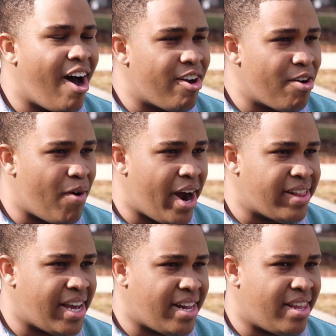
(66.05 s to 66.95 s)
honor choir
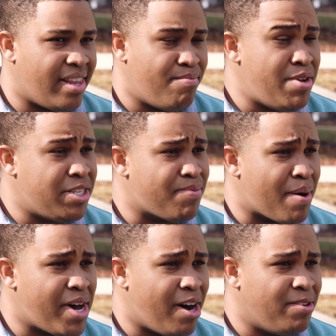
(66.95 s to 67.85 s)
that the music
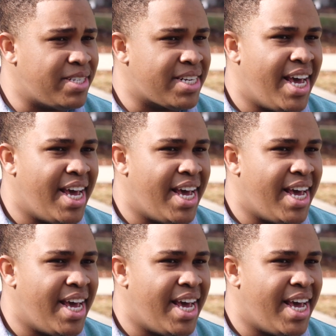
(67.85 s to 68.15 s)
department hosts.